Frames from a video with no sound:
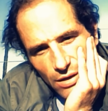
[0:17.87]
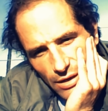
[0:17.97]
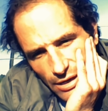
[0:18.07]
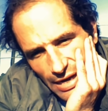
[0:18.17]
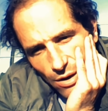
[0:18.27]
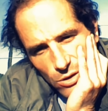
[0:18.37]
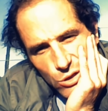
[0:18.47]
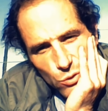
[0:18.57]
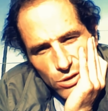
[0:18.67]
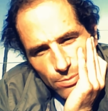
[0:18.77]
and how it's
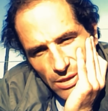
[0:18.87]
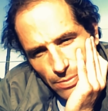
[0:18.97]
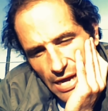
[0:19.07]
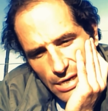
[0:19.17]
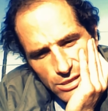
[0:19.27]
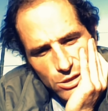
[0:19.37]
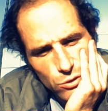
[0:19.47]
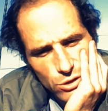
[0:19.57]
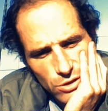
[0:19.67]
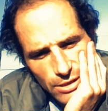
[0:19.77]
holding me back
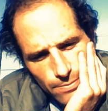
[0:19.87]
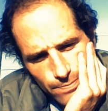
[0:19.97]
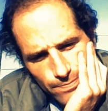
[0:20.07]
socially.